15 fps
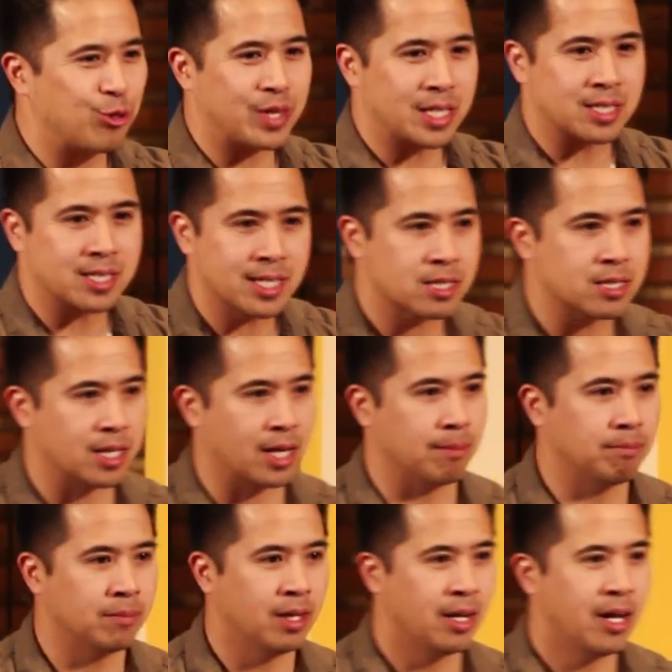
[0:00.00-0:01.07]
through the
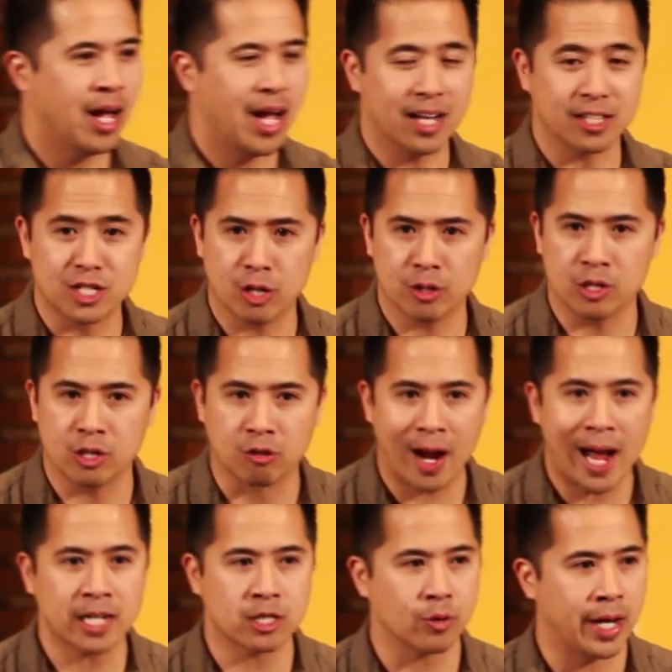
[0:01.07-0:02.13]
system until you
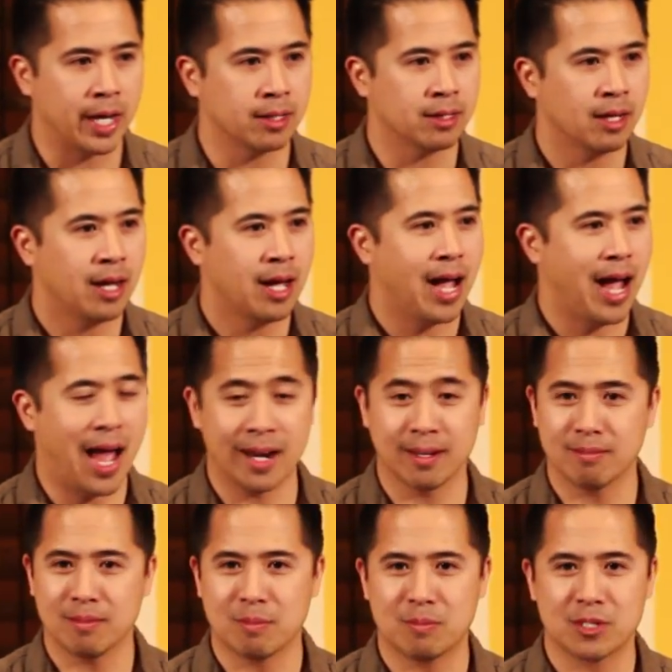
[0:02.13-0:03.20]
graduate.
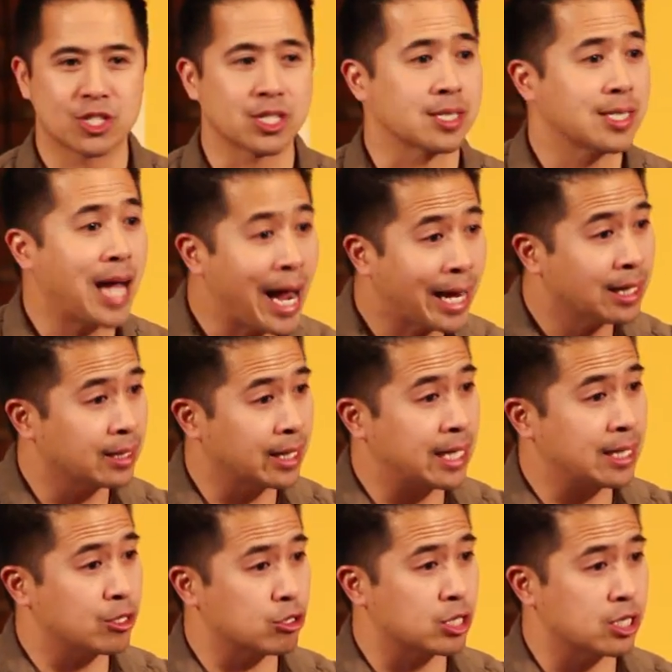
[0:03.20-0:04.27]
And
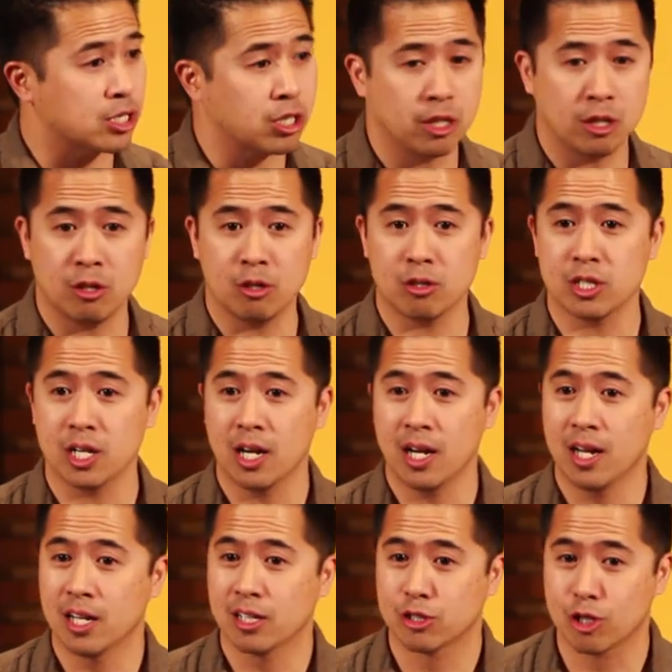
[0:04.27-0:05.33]
societally, there's this huge
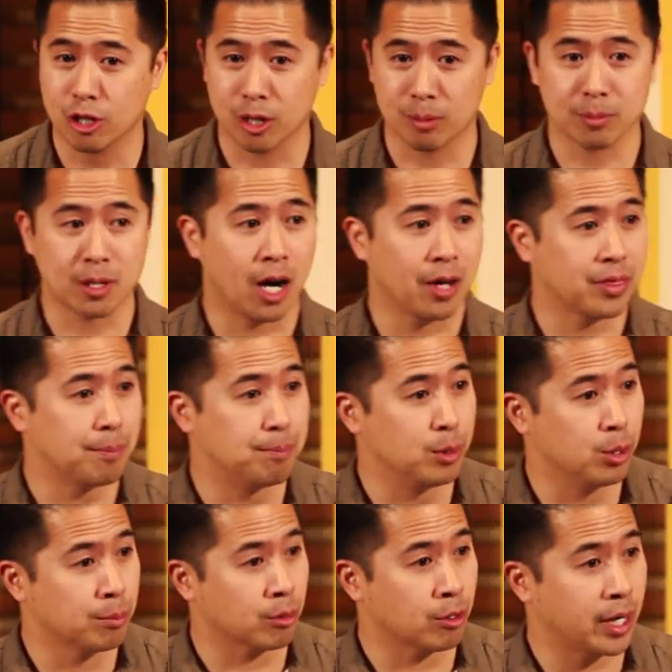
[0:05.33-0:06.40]
term called the
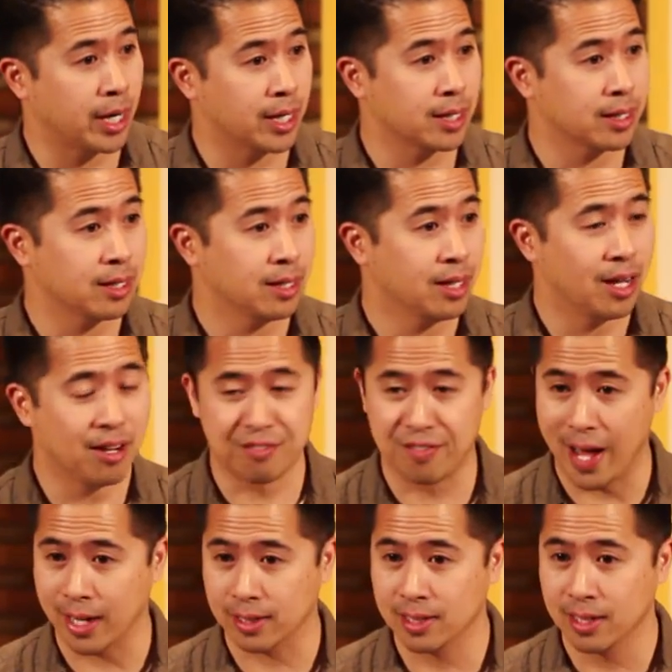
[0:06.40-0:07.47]
boomerang
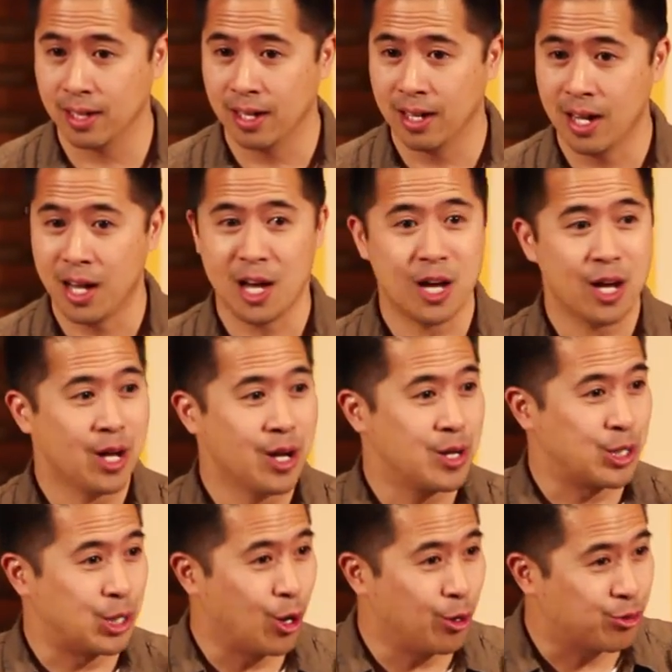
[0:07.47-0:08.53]
effect.
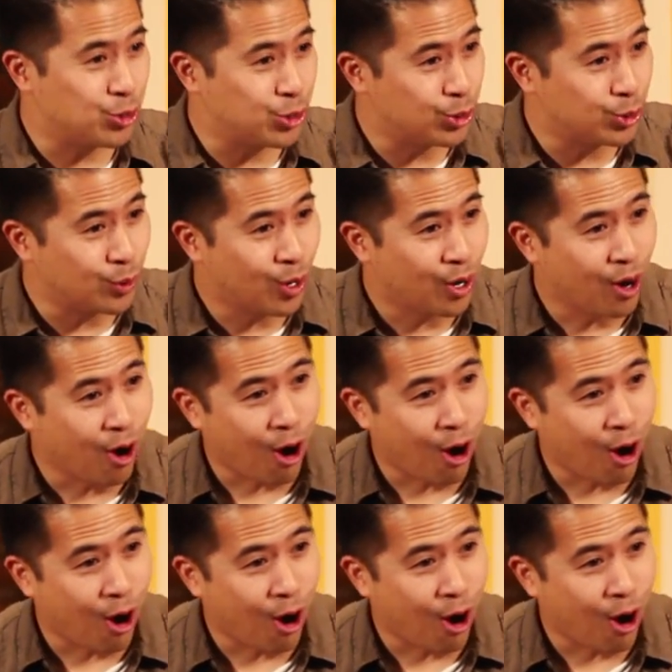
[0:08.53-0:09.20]
You go through